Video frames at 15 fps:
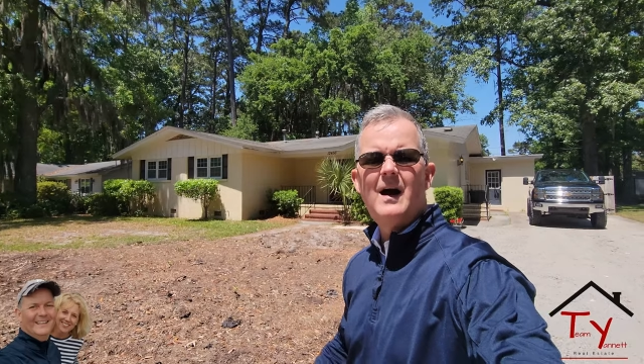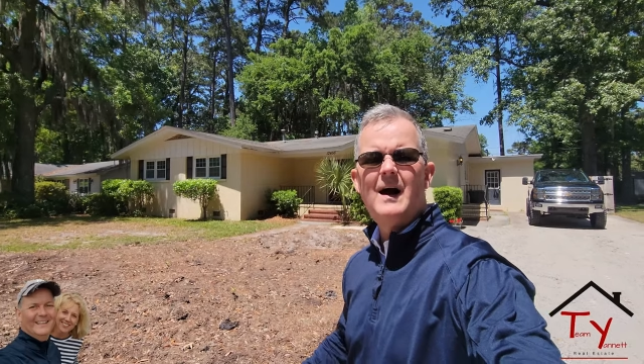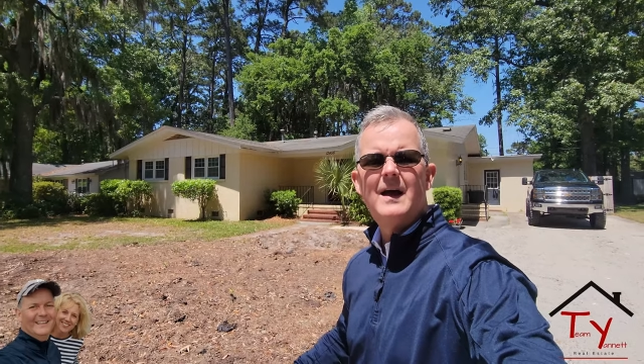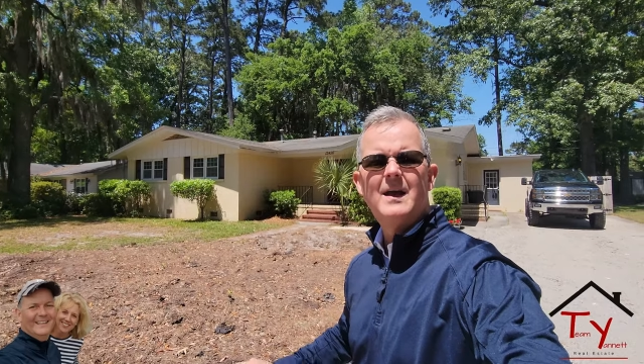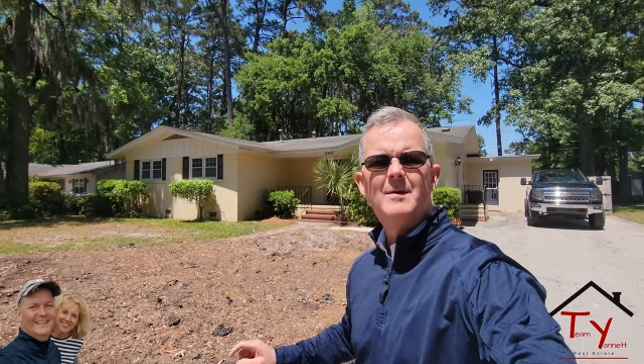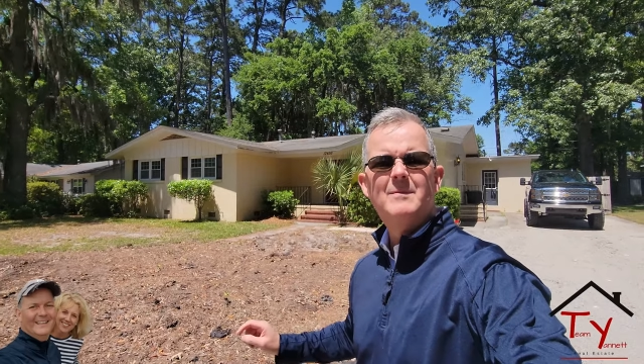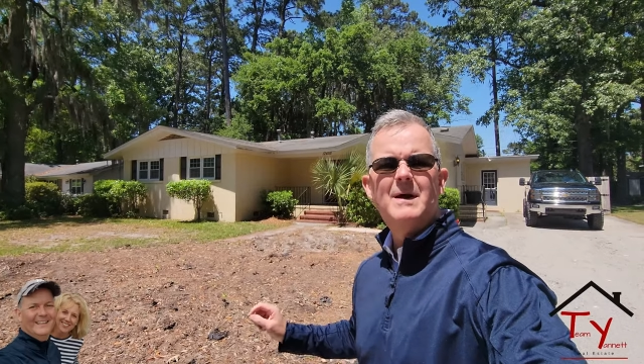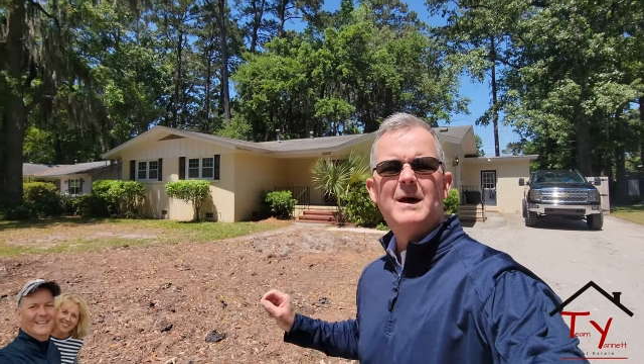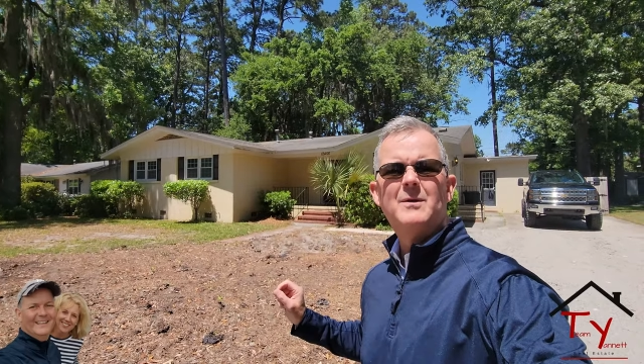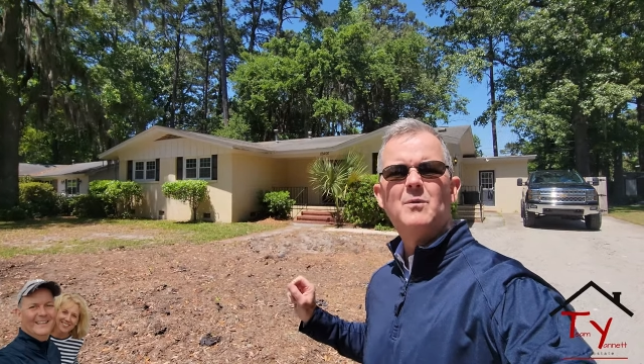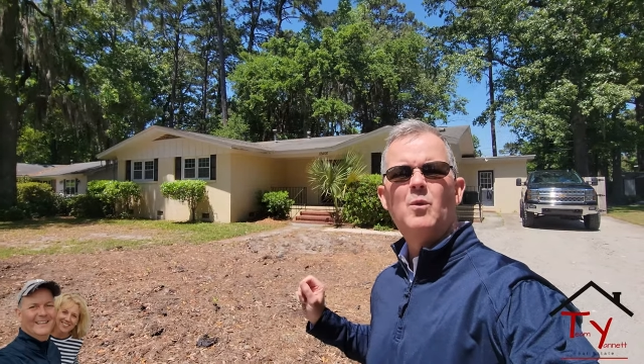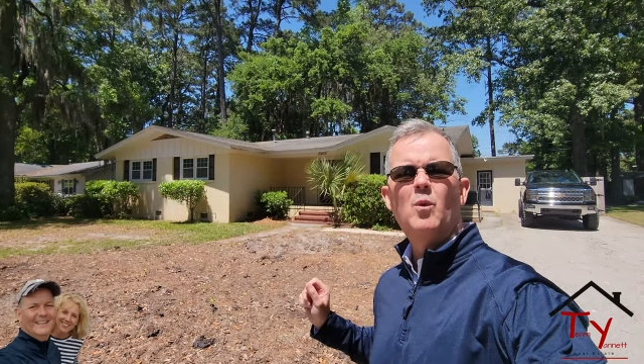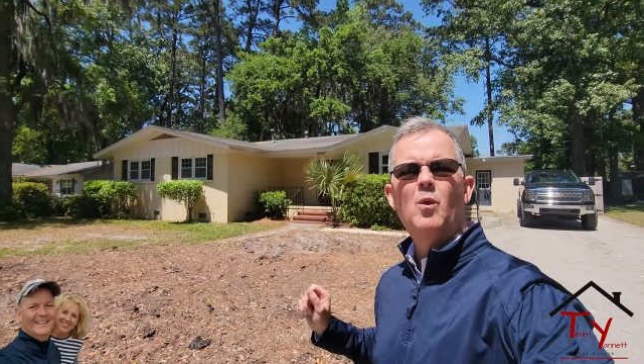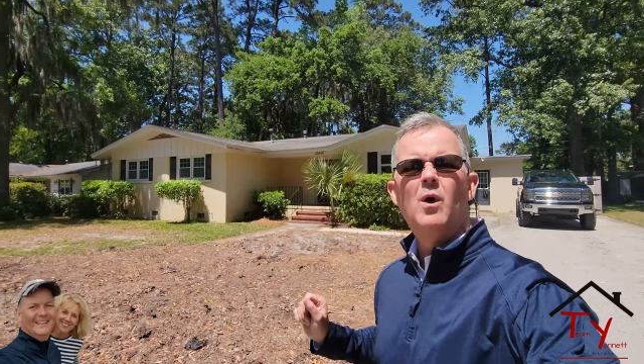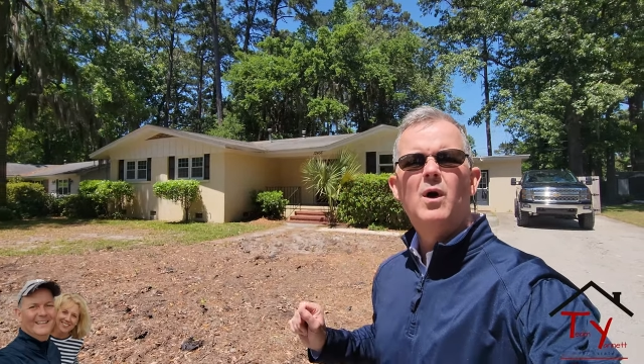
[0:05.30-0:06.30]
I am at
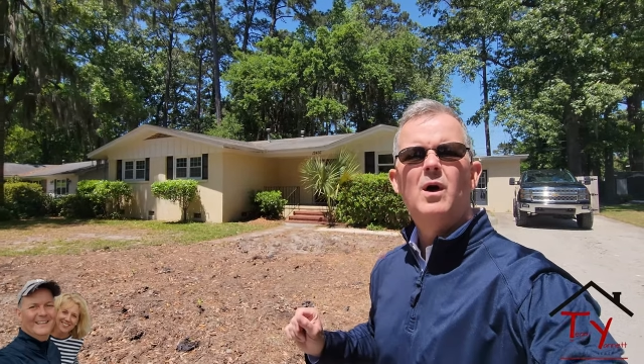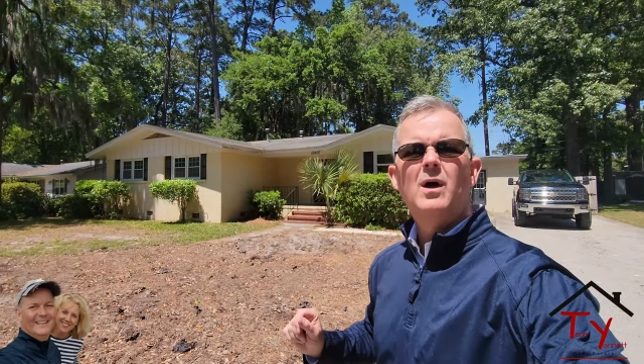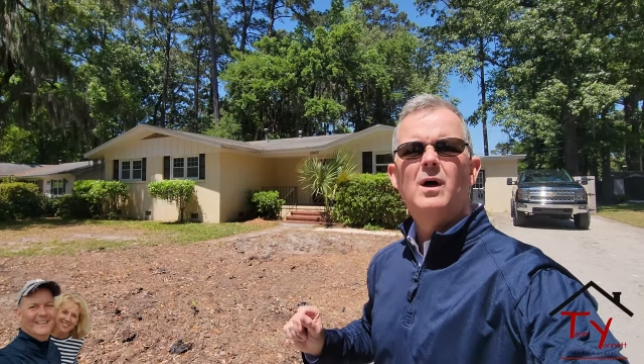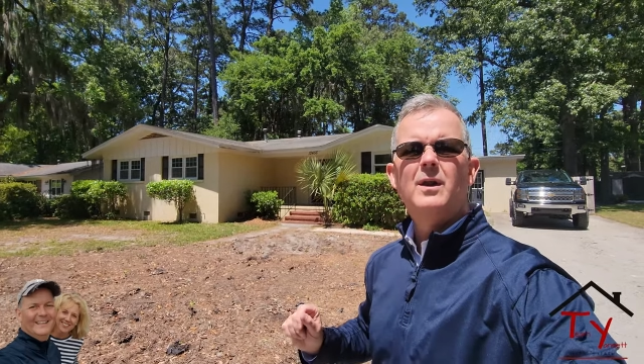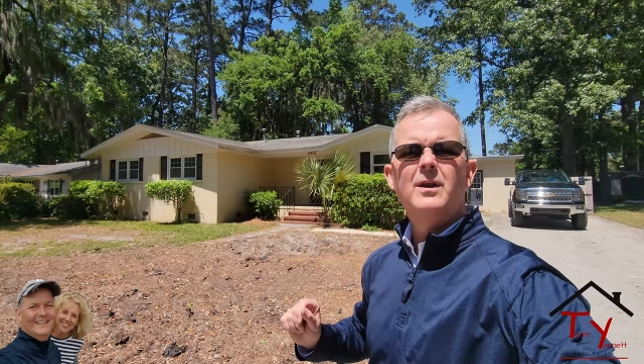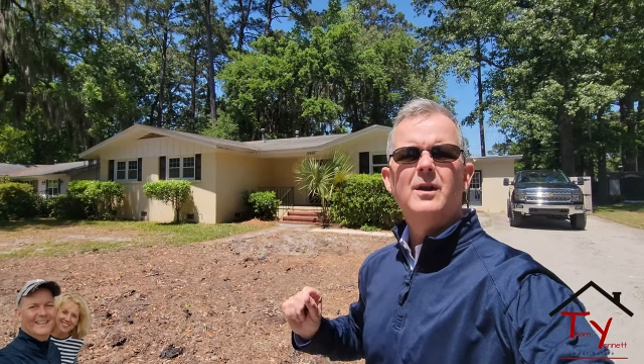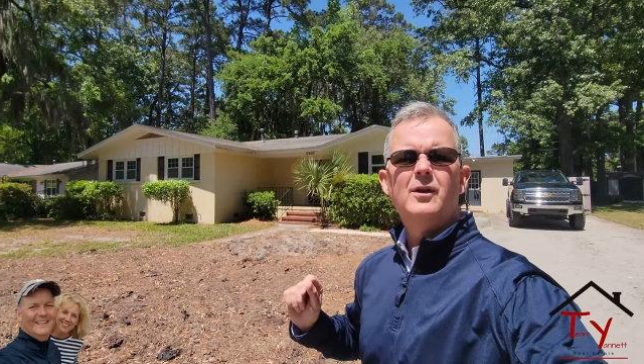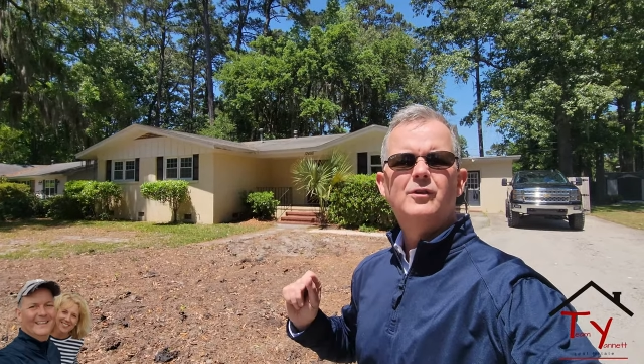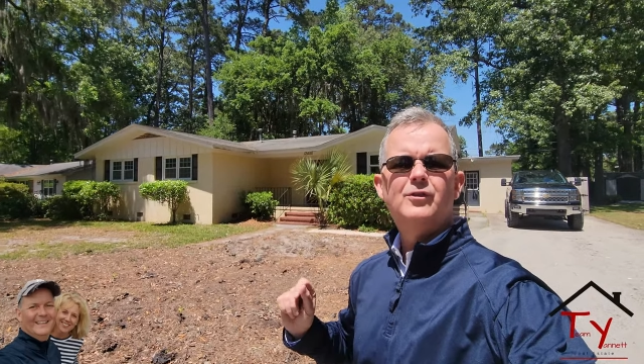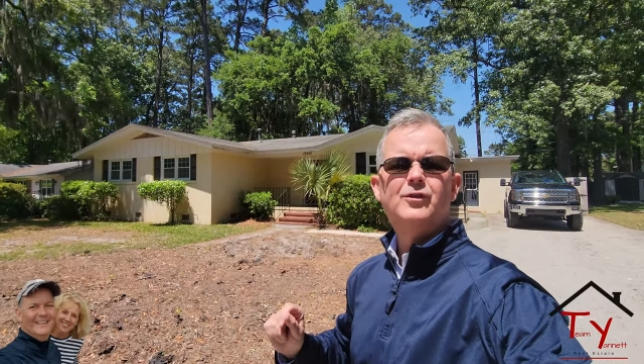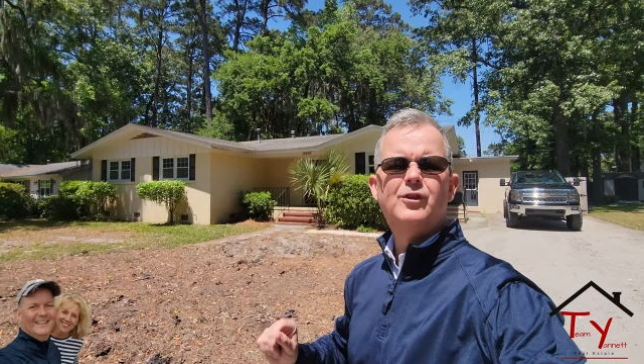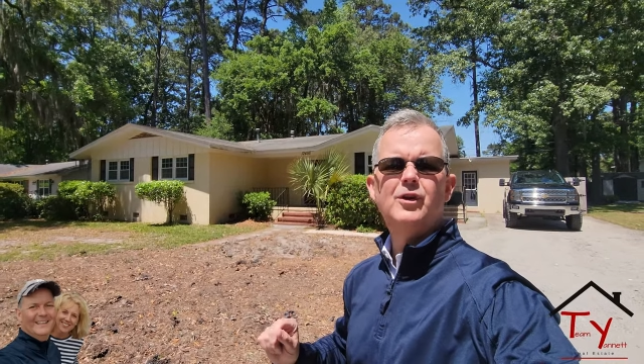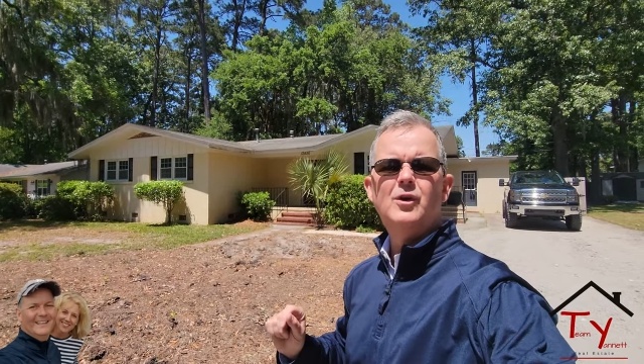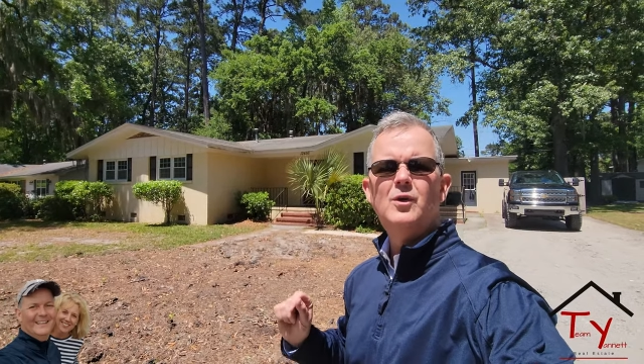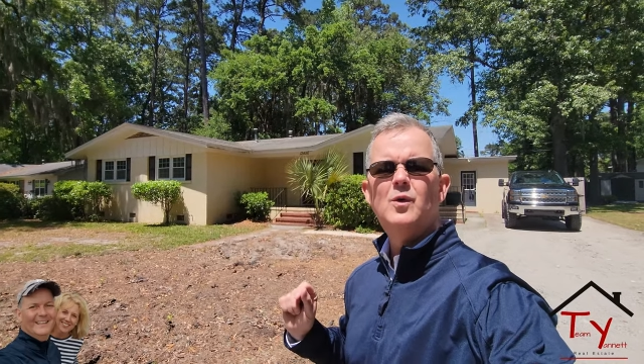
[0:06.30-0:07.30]
1,
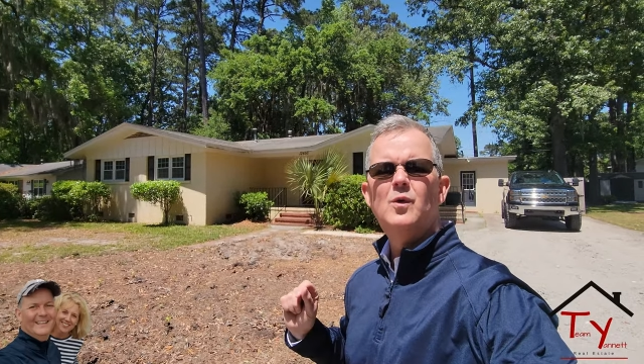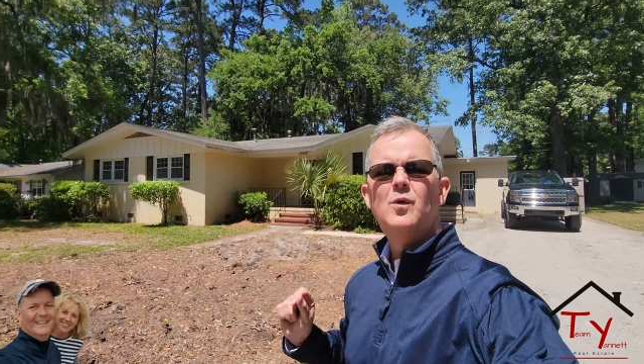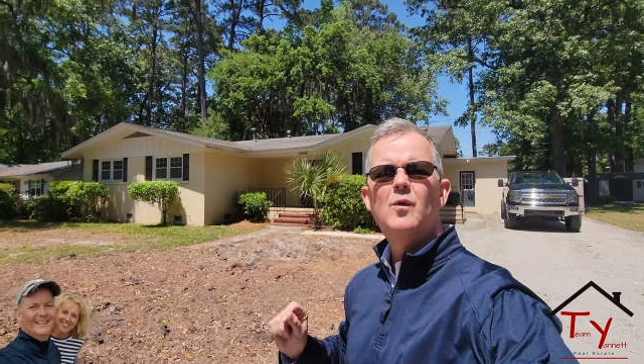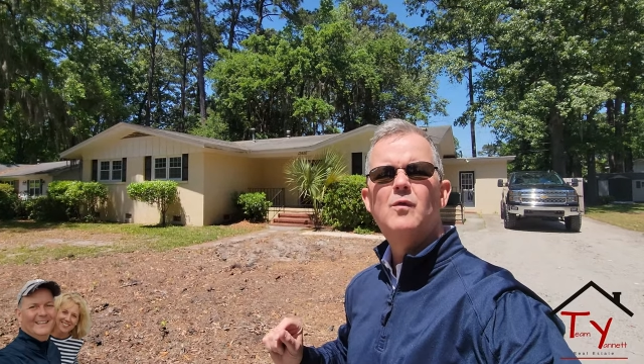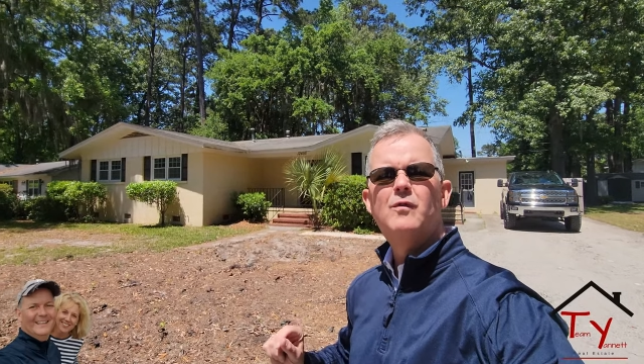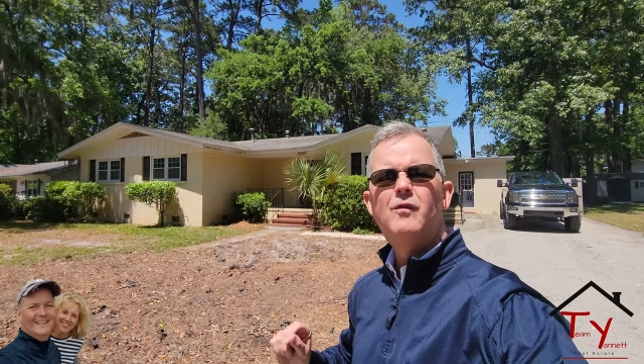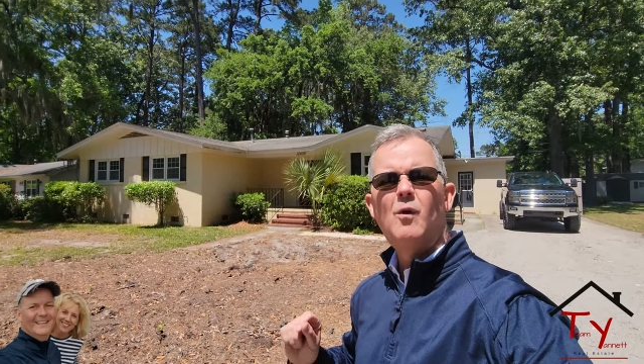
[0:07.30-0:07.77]
2,